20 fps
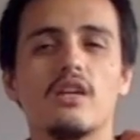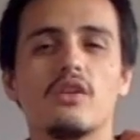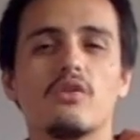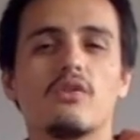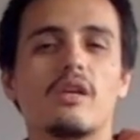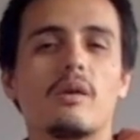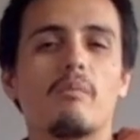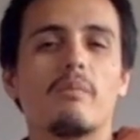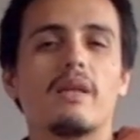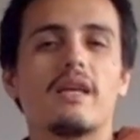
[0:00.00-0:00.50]

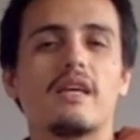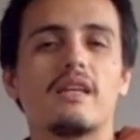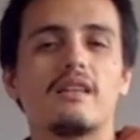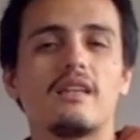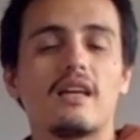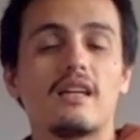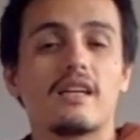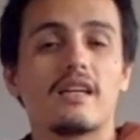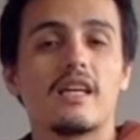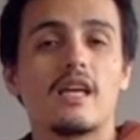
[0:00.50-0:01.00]
You can play
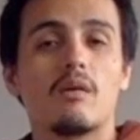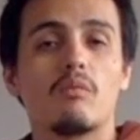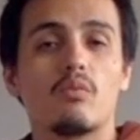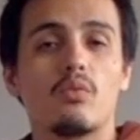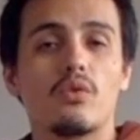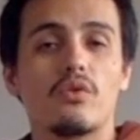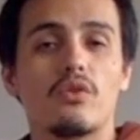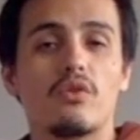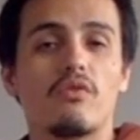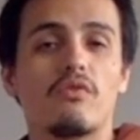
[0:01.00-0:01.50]
that game
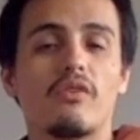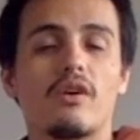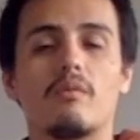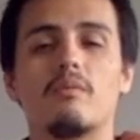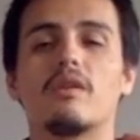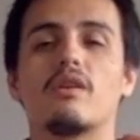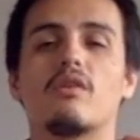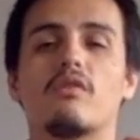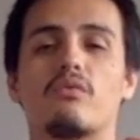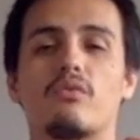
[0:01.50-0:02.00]
with your
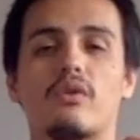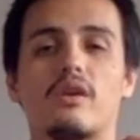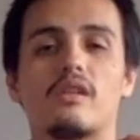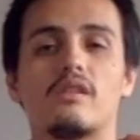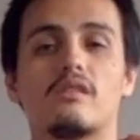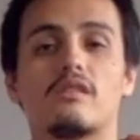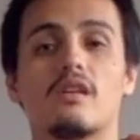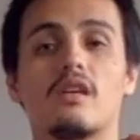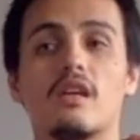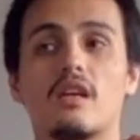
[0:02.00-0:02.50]
family or
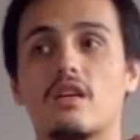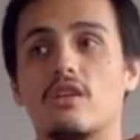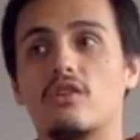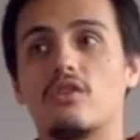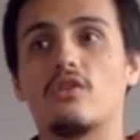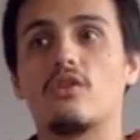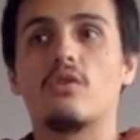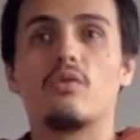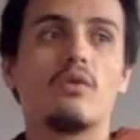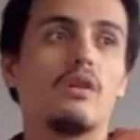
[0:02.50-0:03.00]
friends,
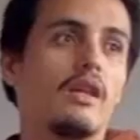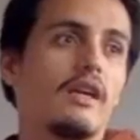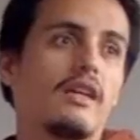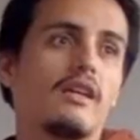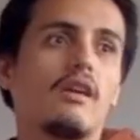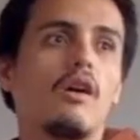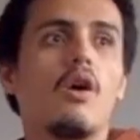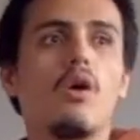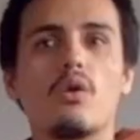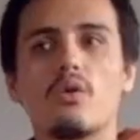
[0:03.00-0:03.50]

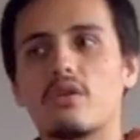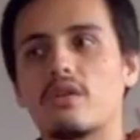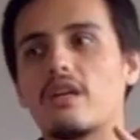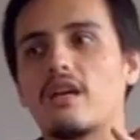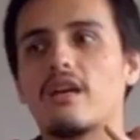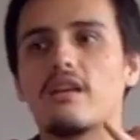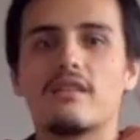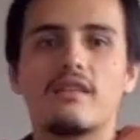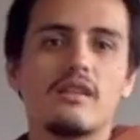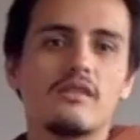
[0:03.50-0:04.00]
like, oh
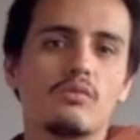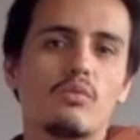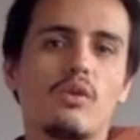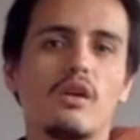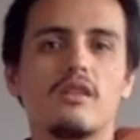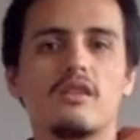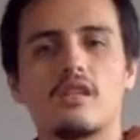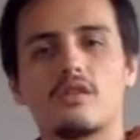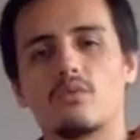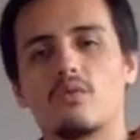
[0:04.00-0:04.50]
yeah, that's
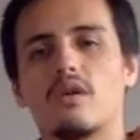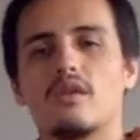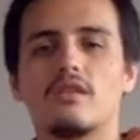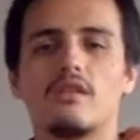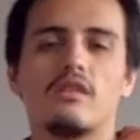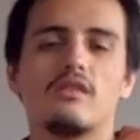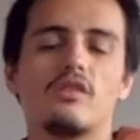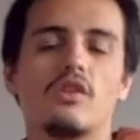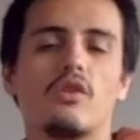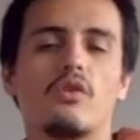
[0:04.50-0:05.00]

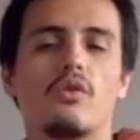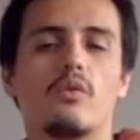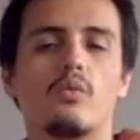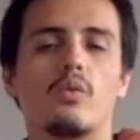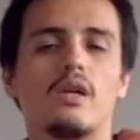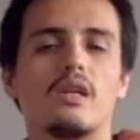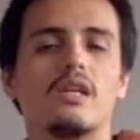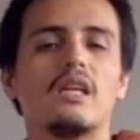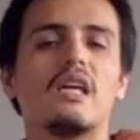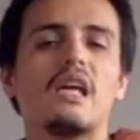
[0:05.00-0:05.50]
the other
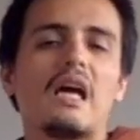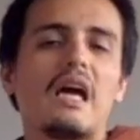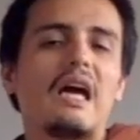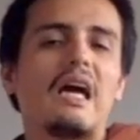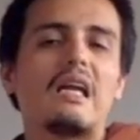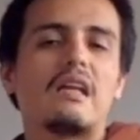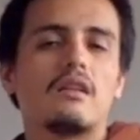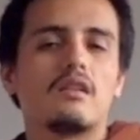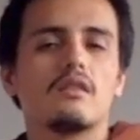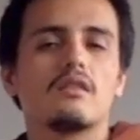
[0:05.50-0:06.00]
one,
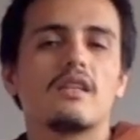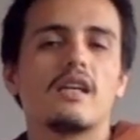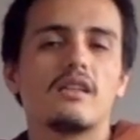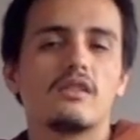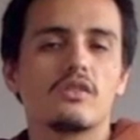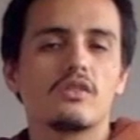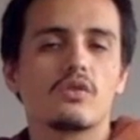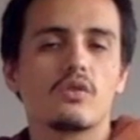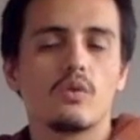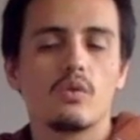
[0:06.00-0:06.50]
and
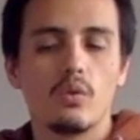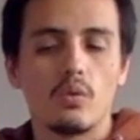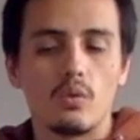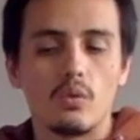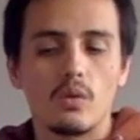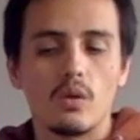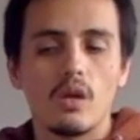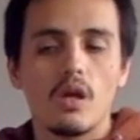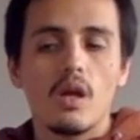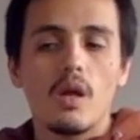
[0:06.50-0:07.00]
that's cool.